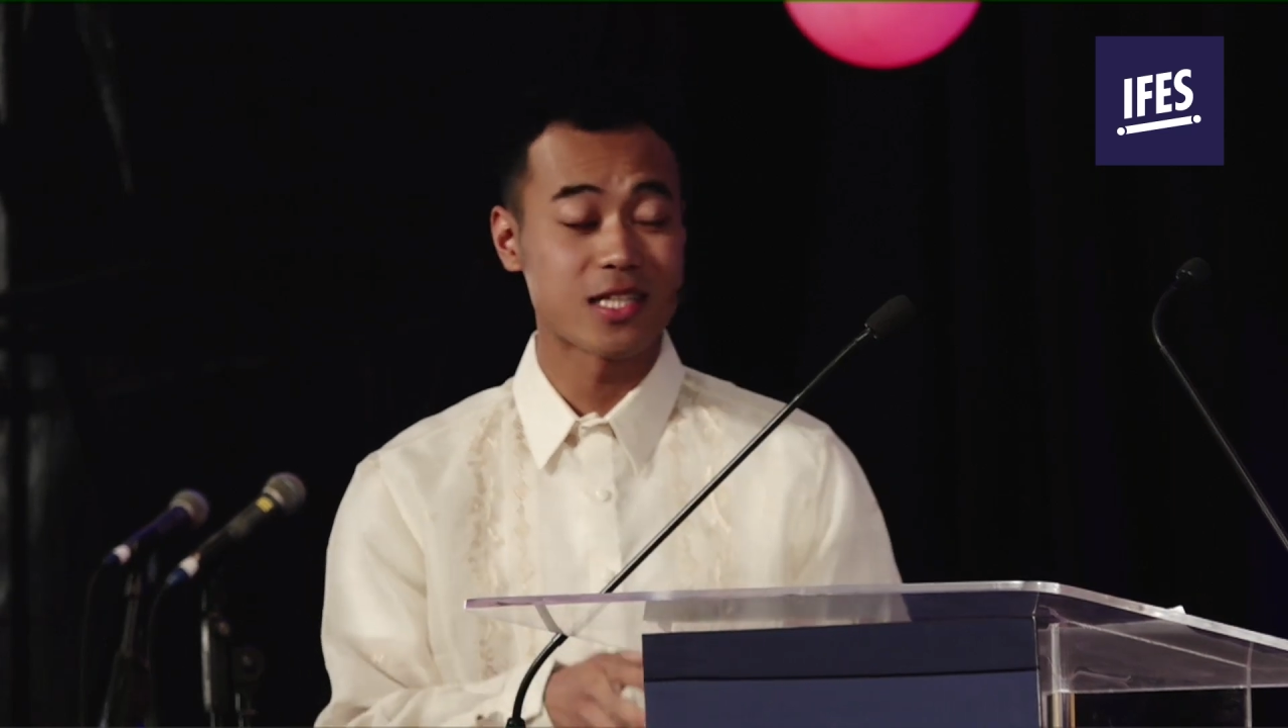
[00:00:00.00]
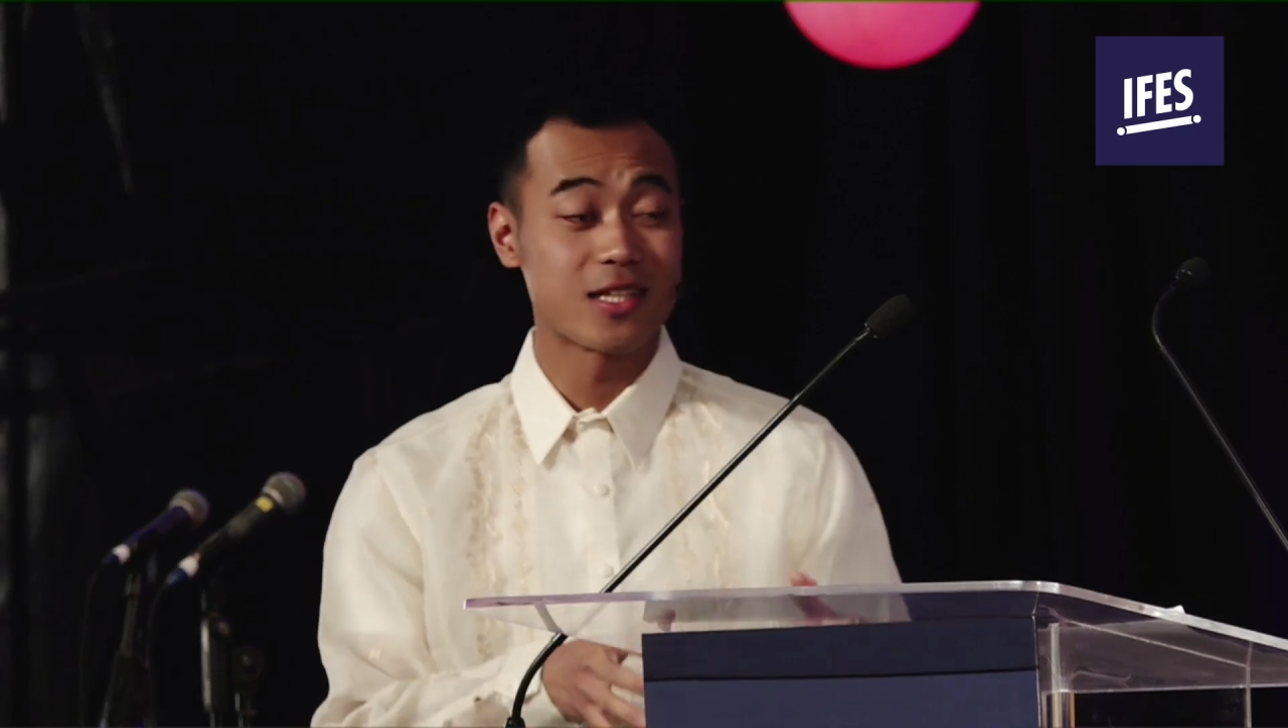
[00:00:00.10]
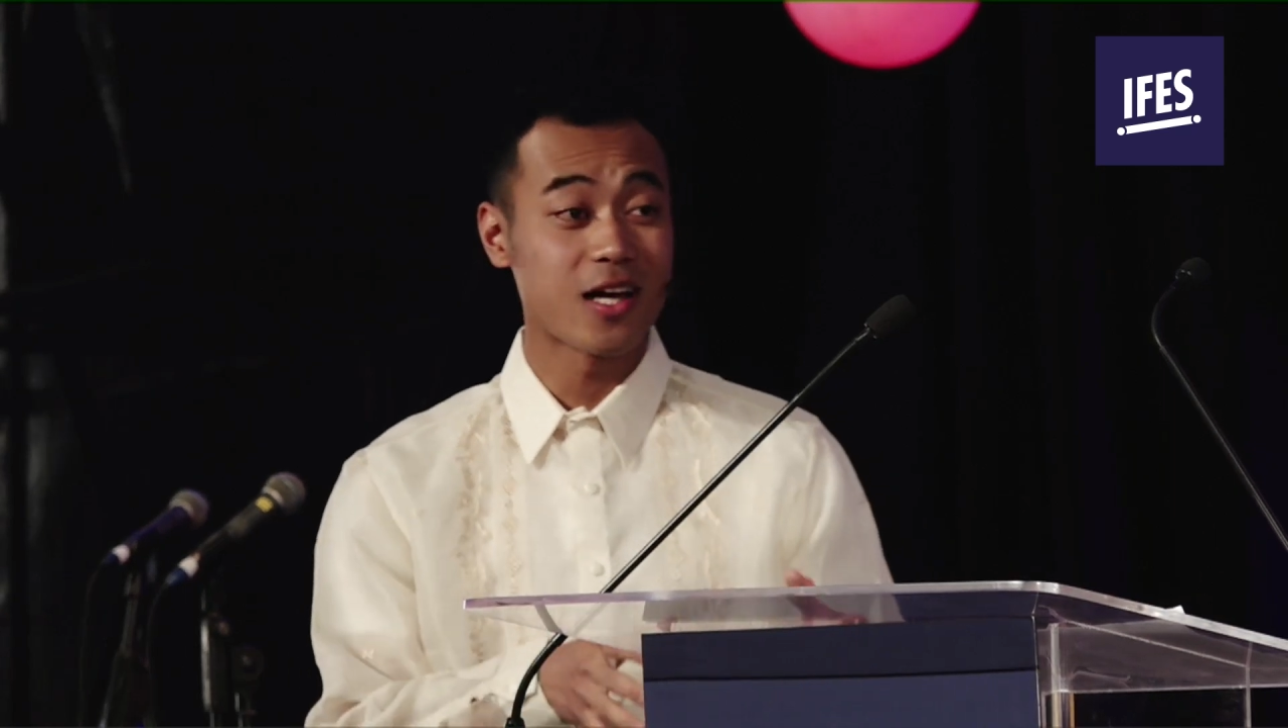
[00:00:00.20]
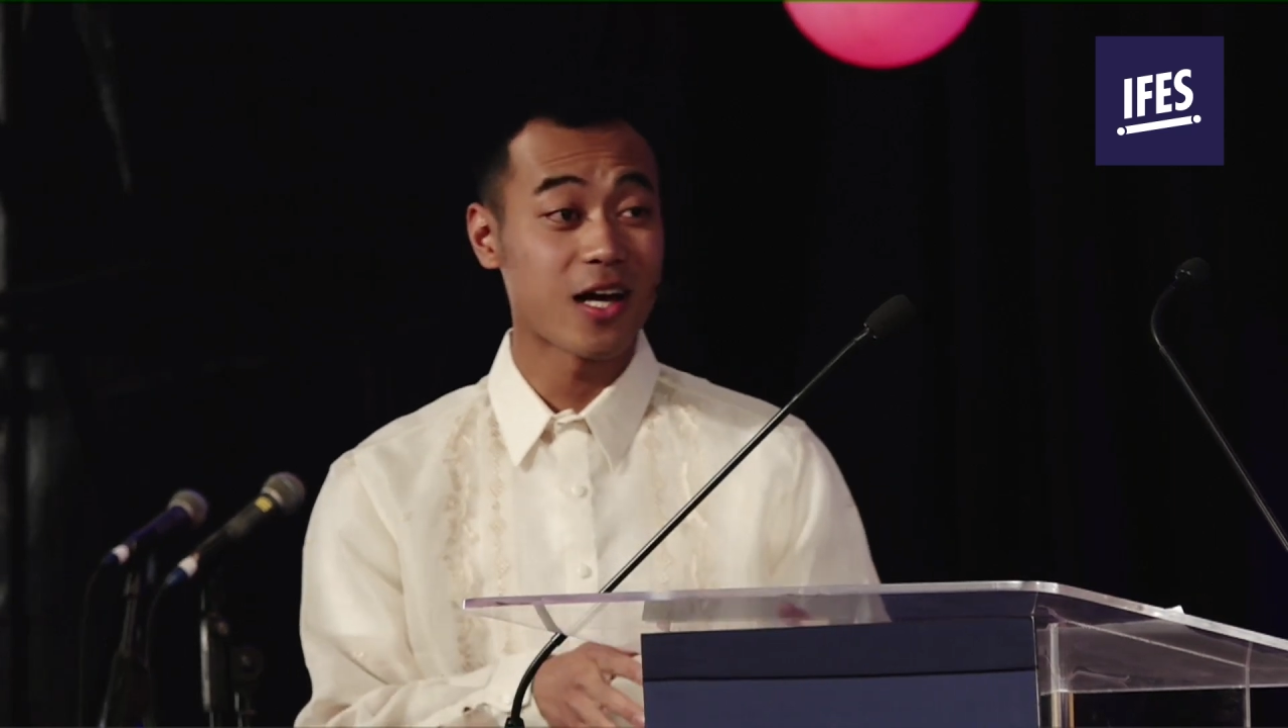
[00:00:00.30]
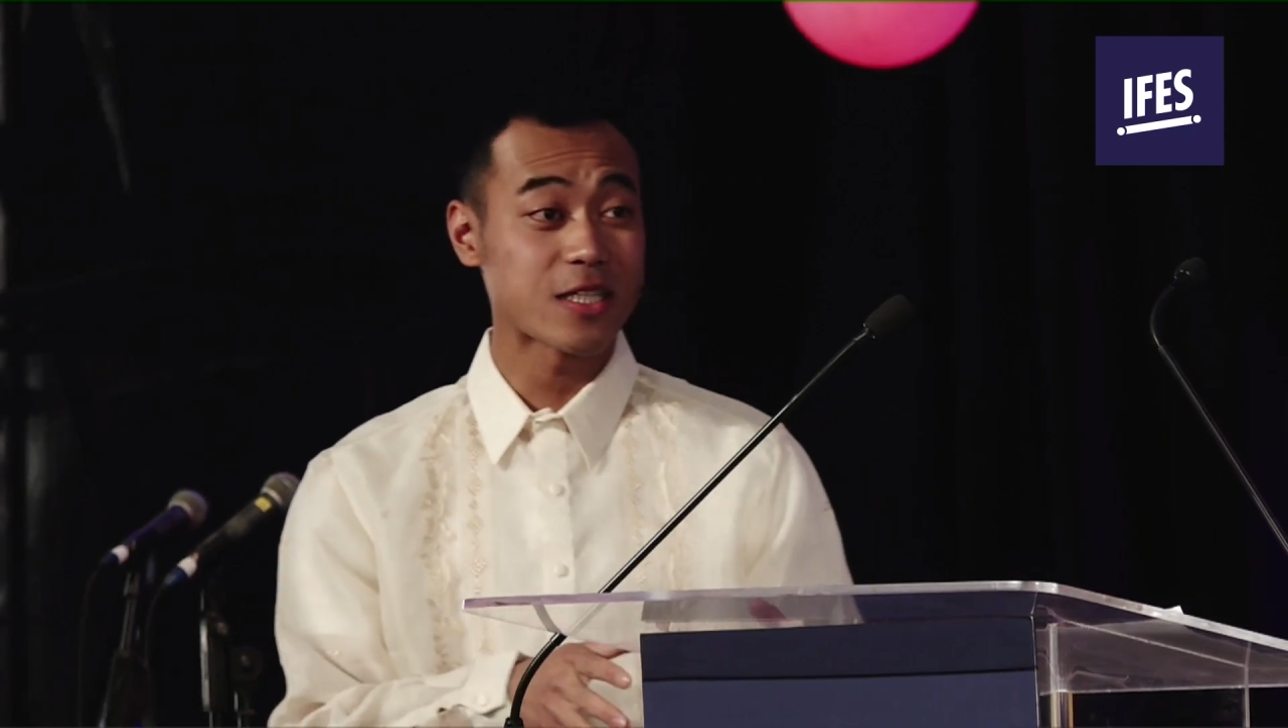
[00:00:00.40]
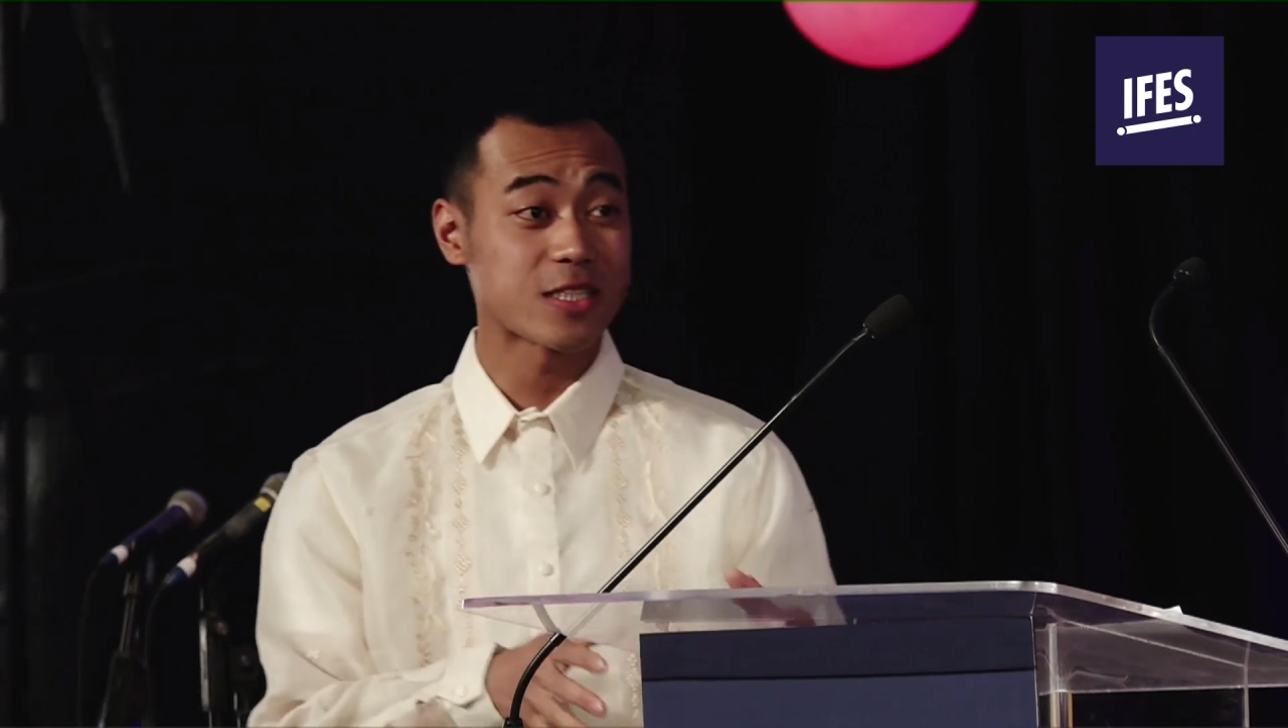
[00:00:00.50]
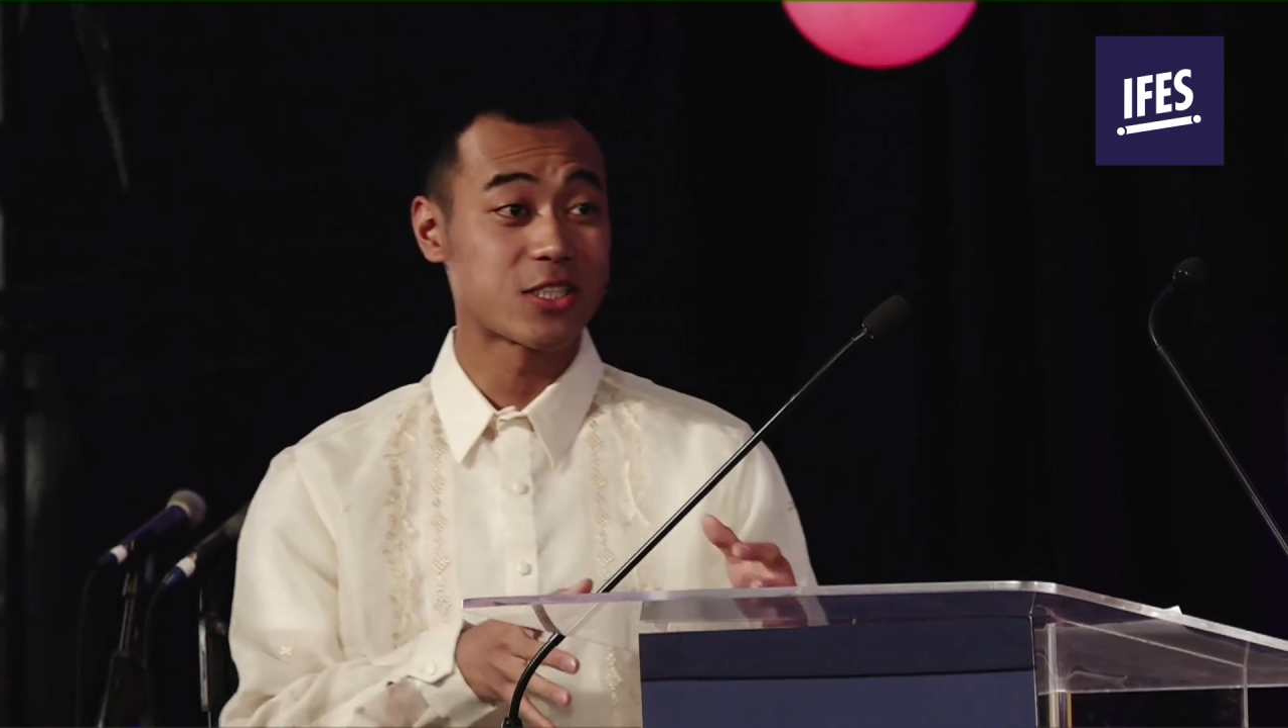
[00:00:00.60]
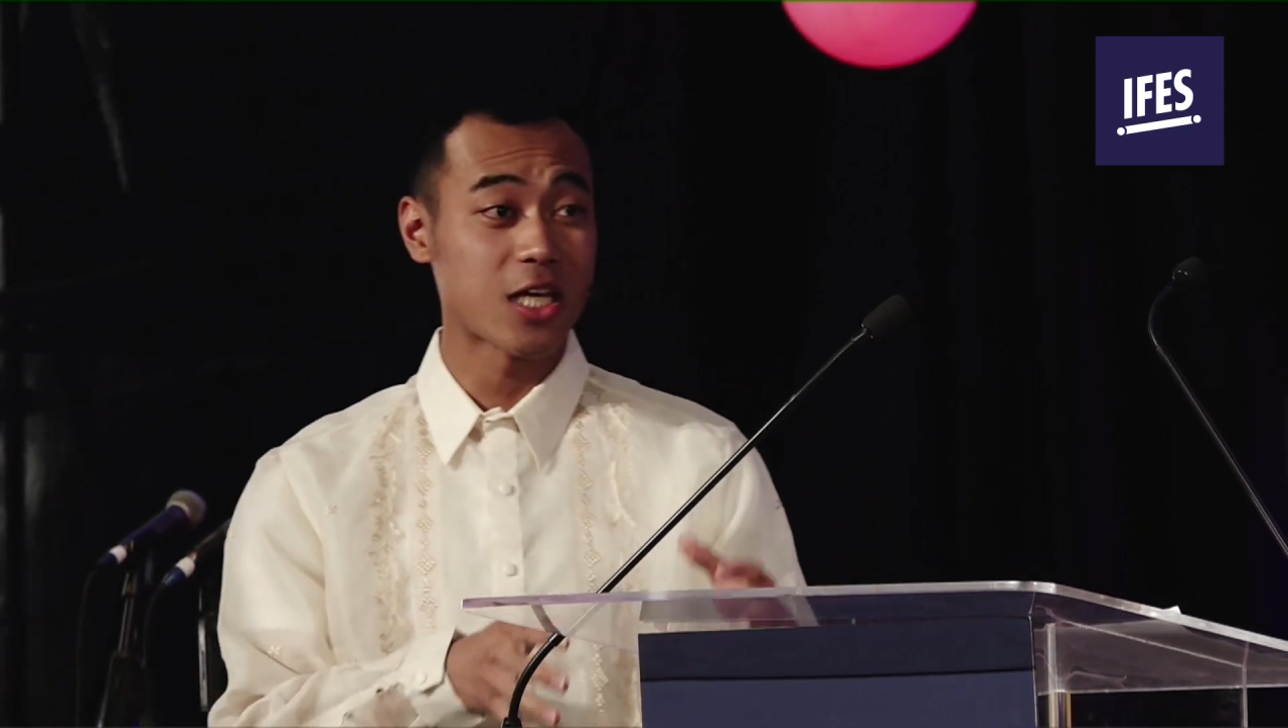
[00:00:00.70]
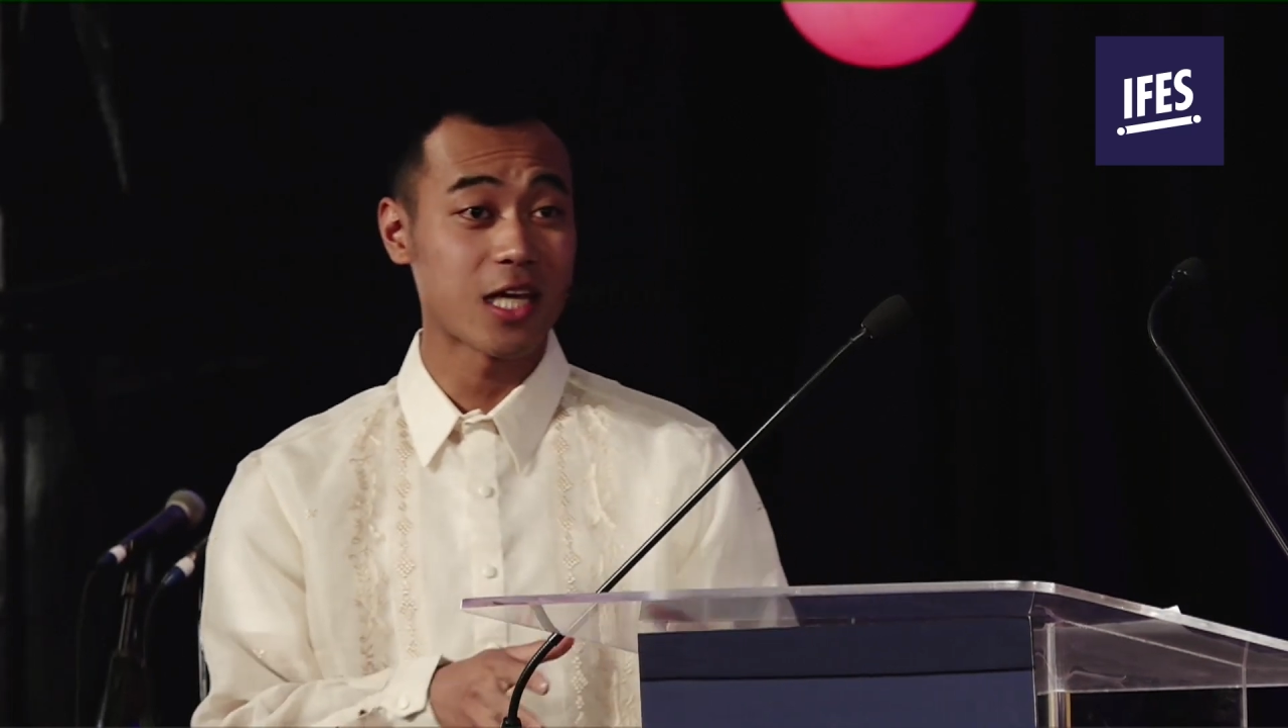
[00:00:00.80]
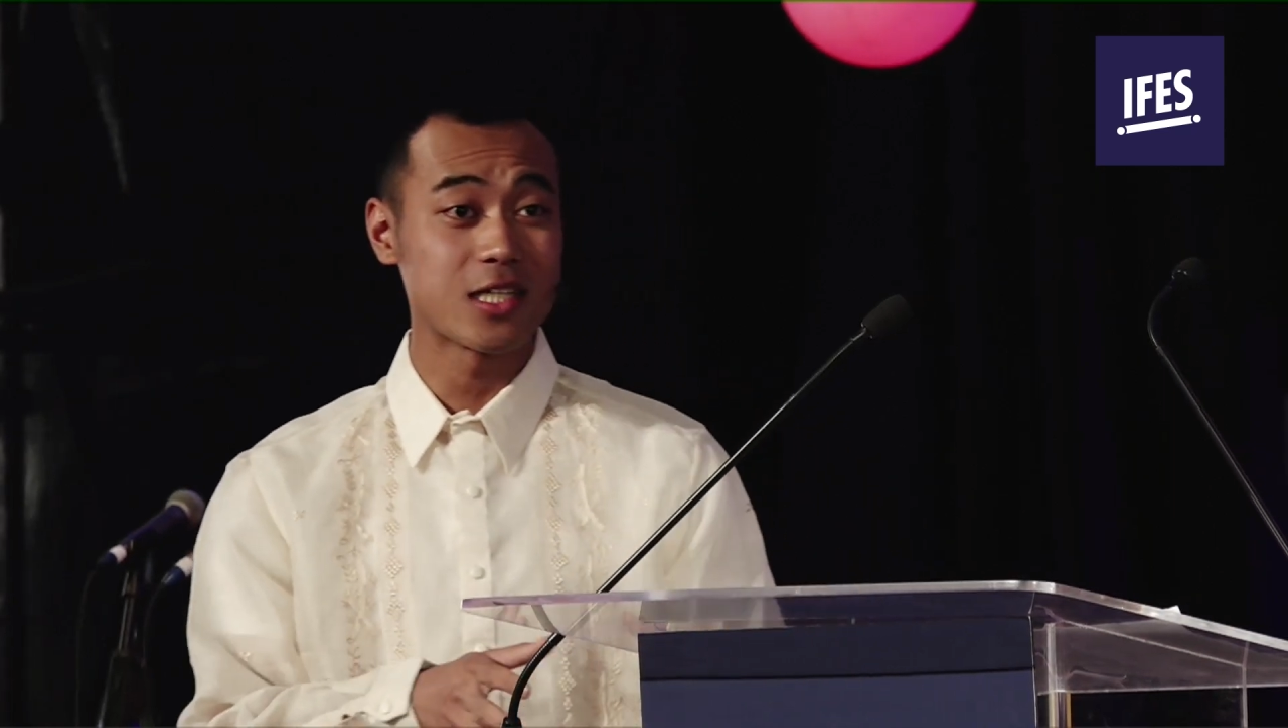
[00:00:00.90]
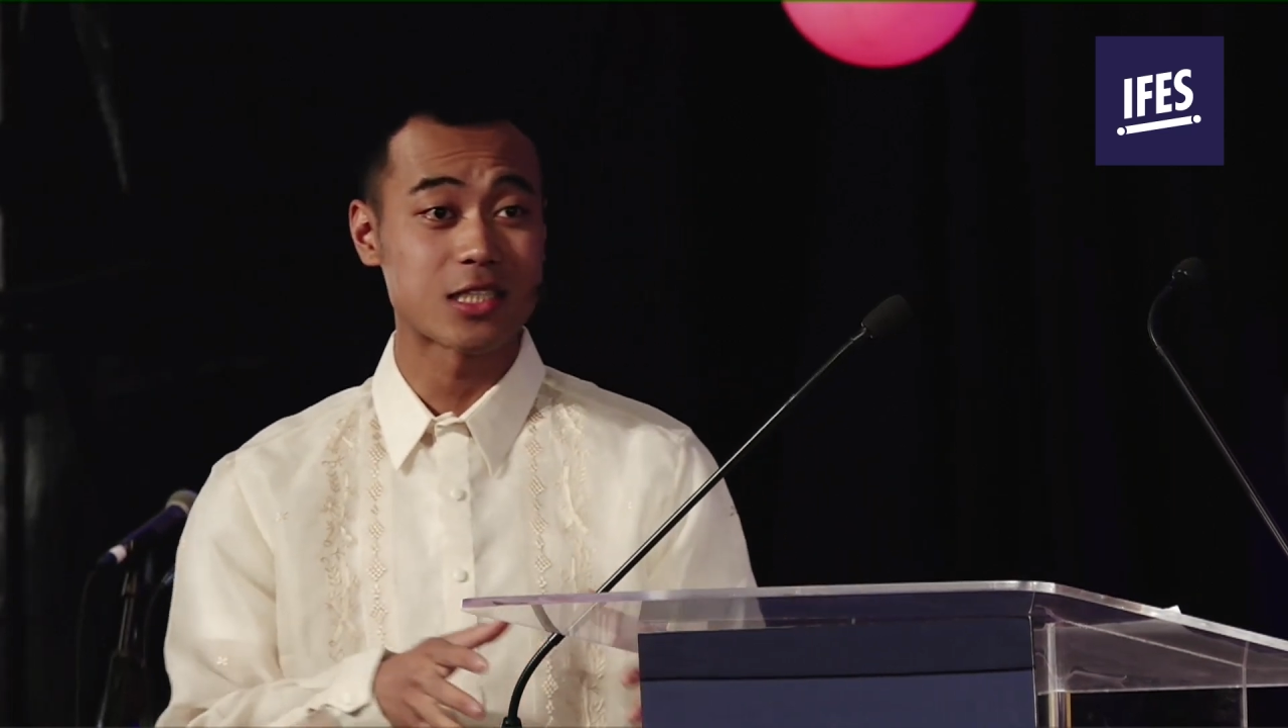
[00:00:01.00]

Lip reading: not change